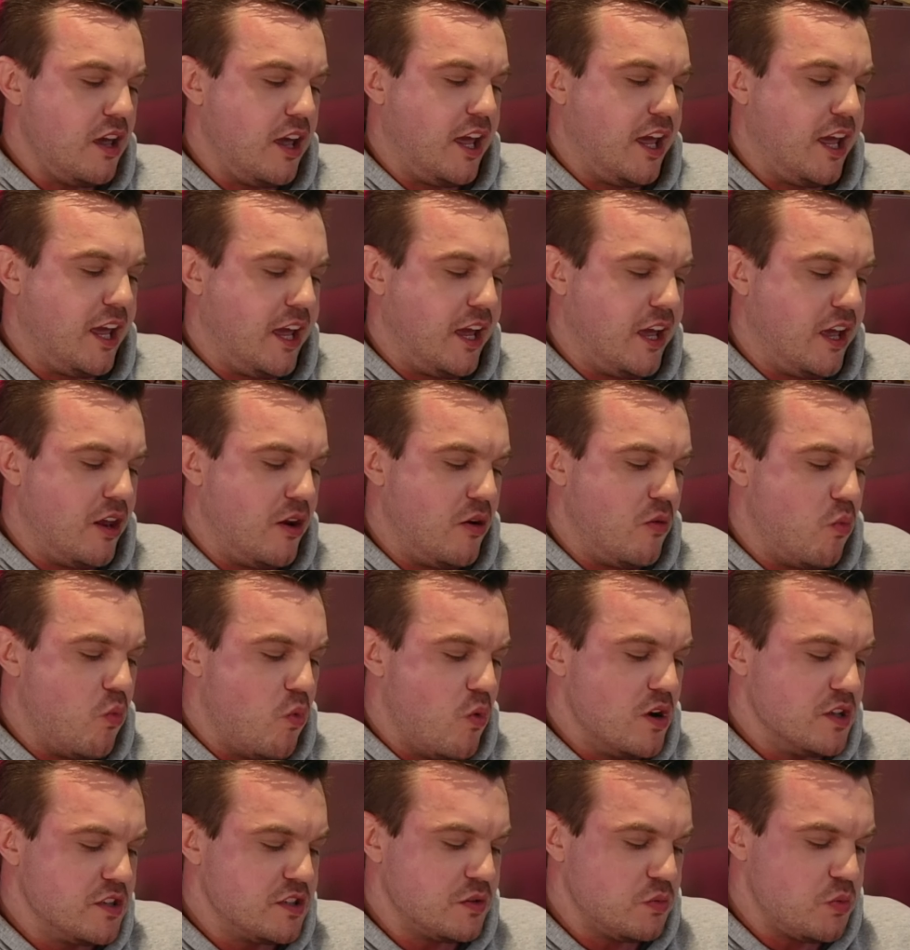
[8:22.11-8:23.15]
And
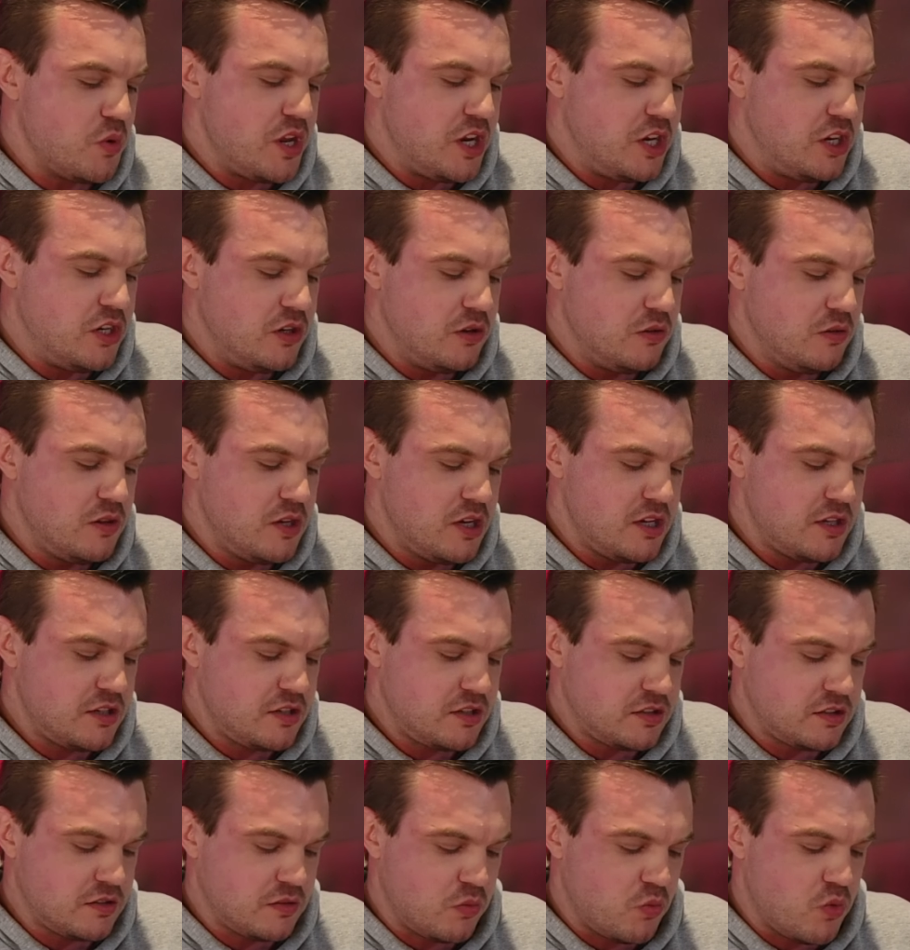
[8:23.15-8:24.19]
once we do
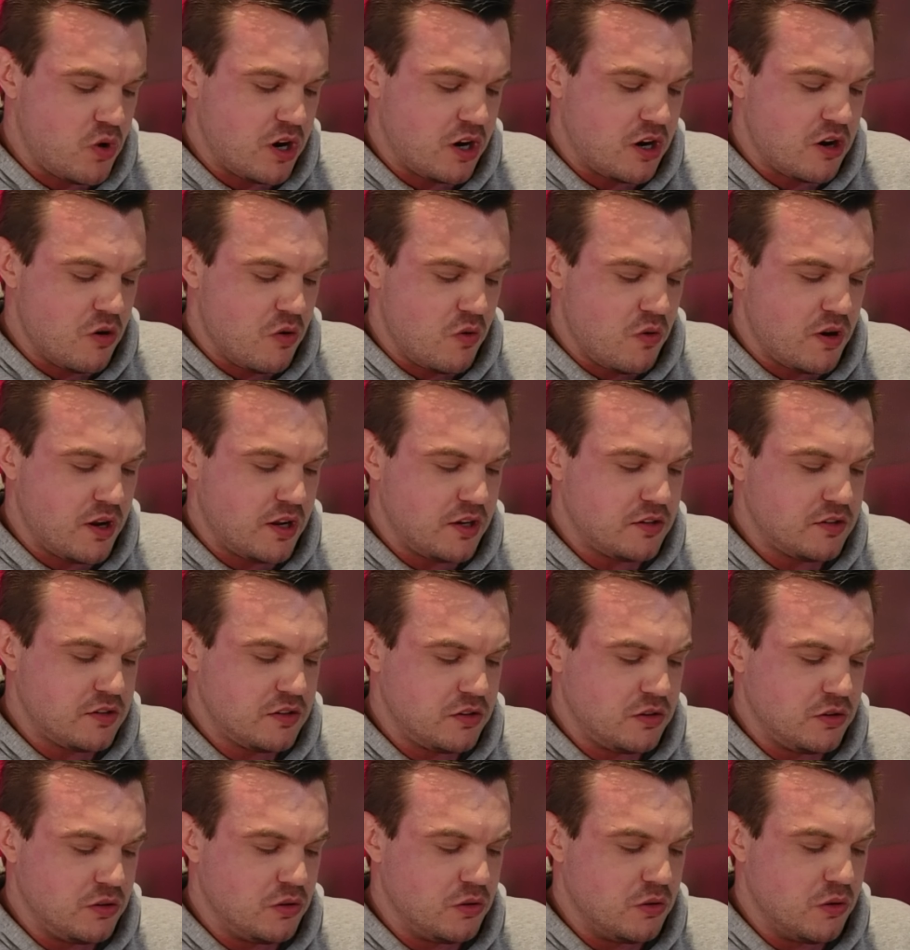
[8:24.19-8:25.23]
this, we're going
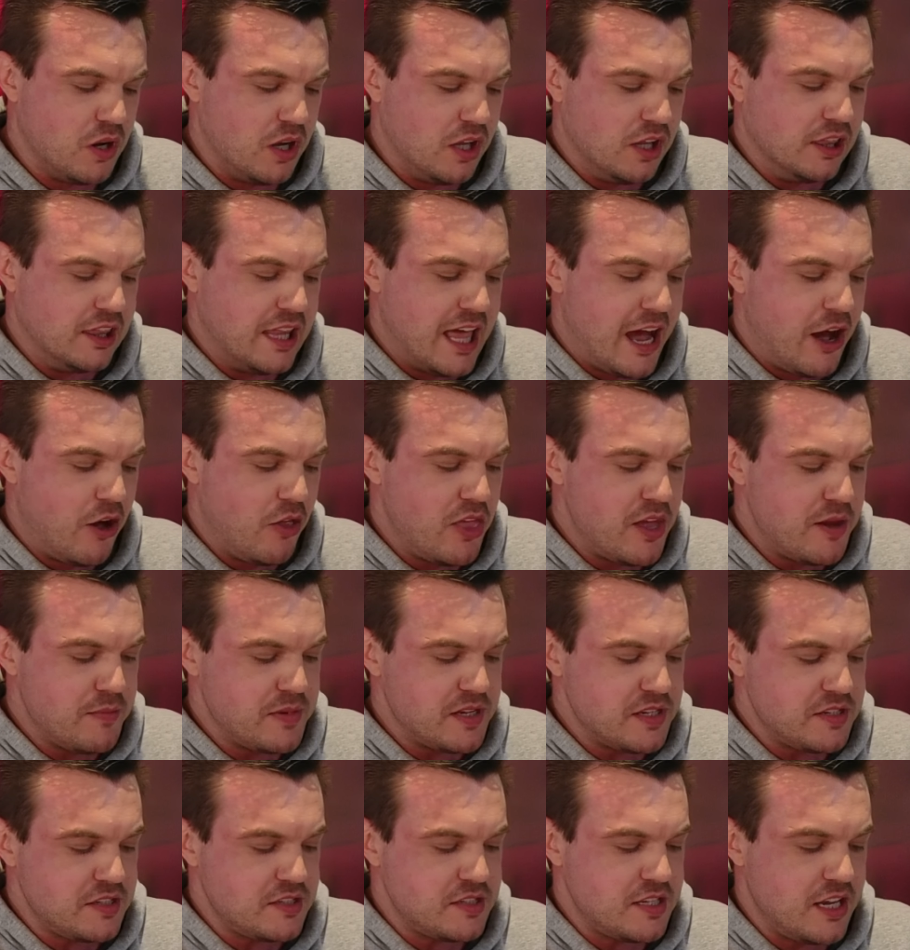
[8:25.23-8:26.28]
to allow them
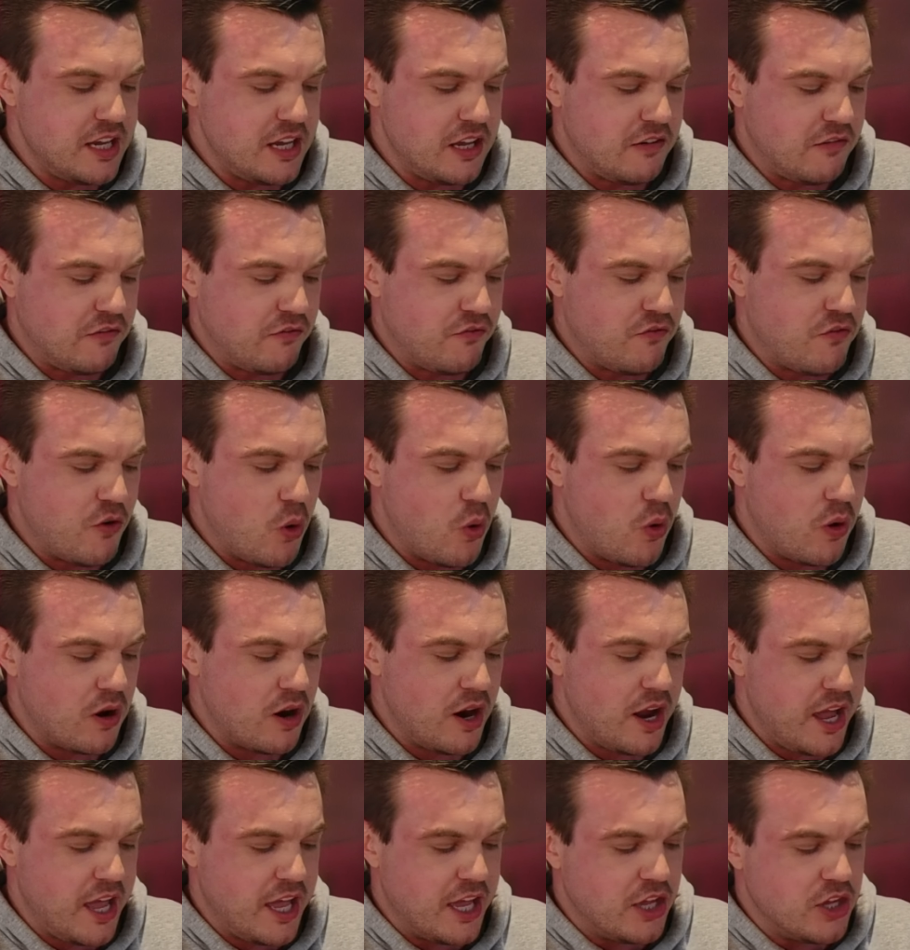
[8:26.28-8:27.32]
to sit
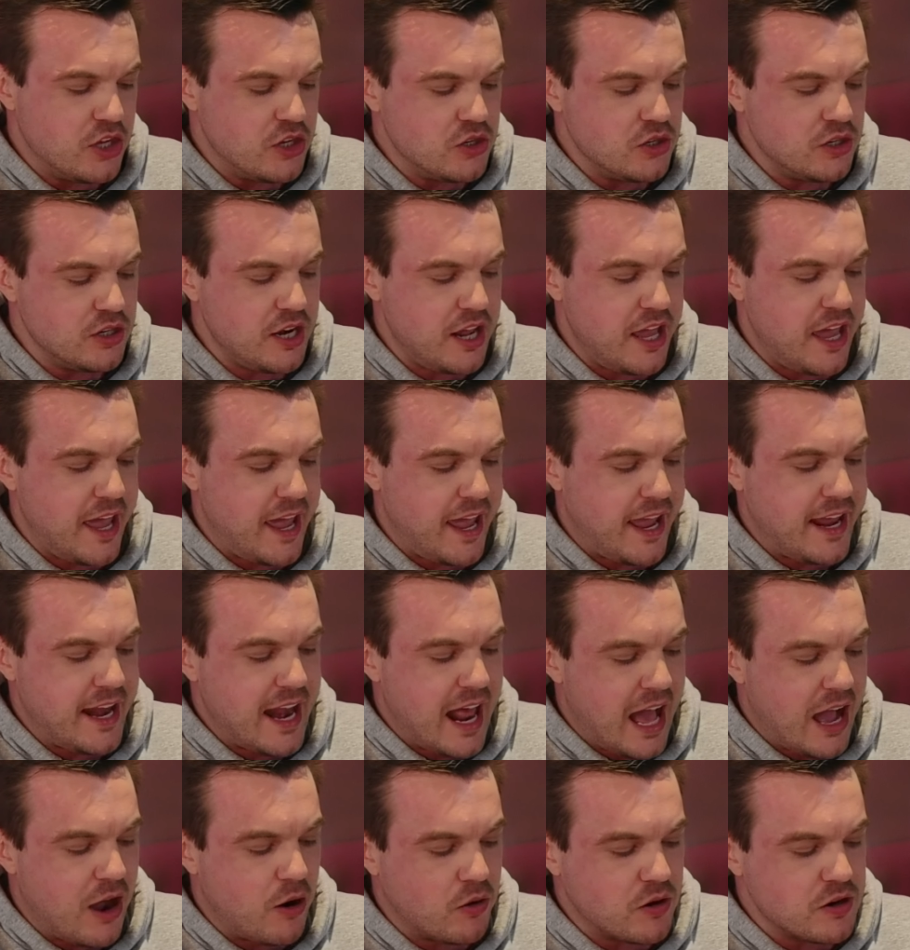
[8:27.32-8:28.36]
for a good 8
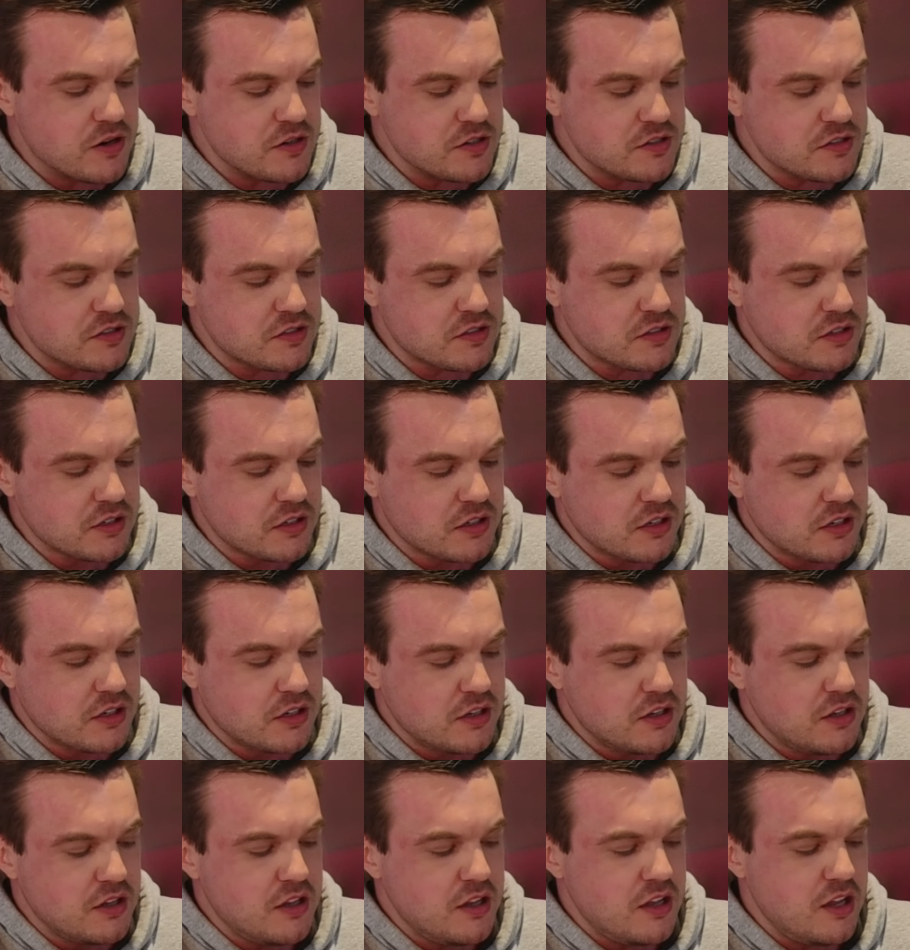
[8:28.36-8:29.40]
hours,
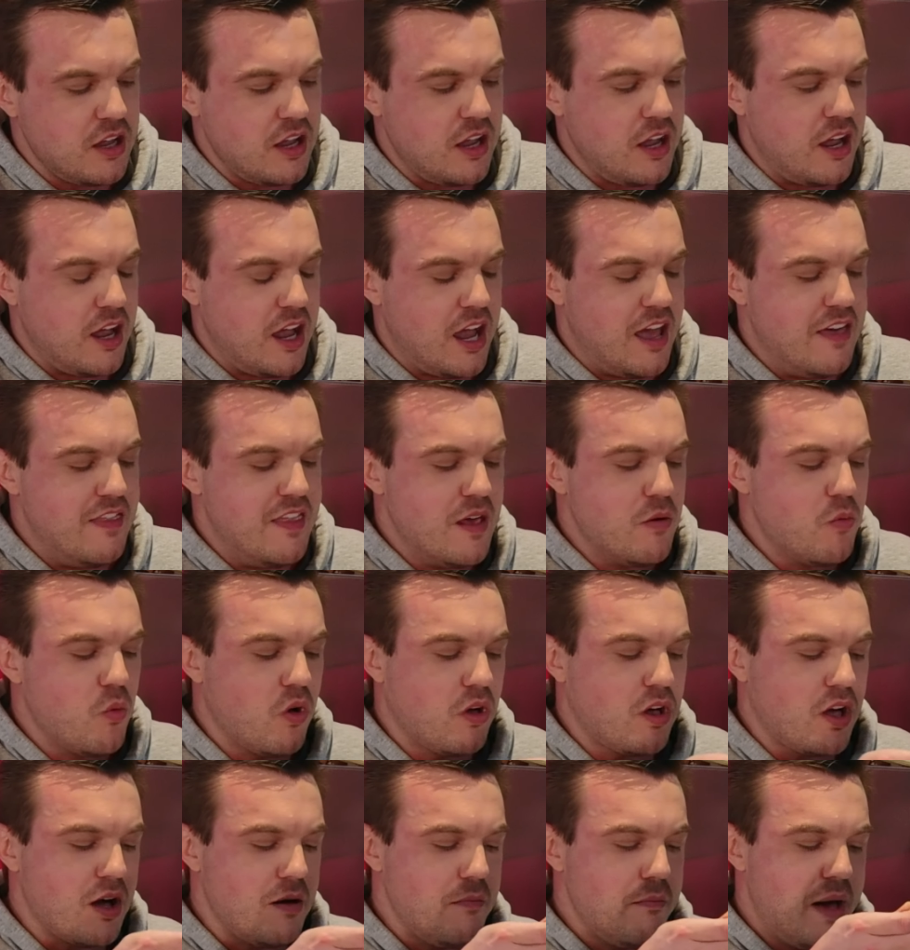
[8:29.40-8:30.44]
and then
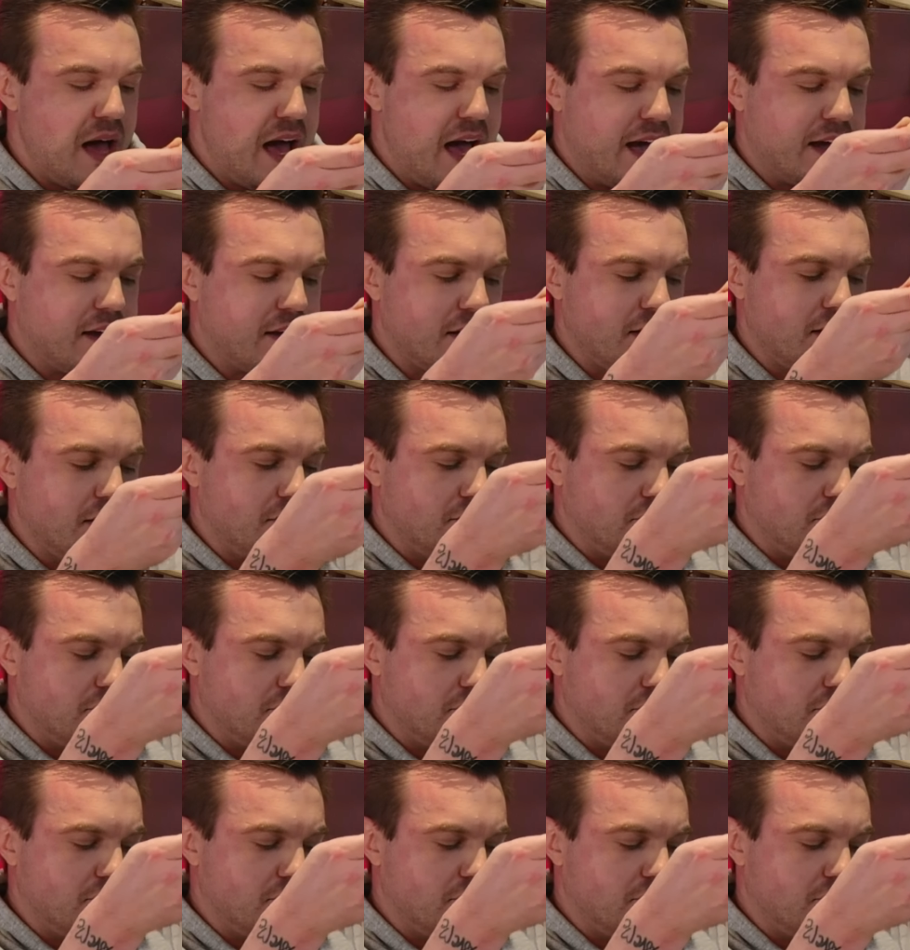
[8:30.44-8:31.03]
we'll come back,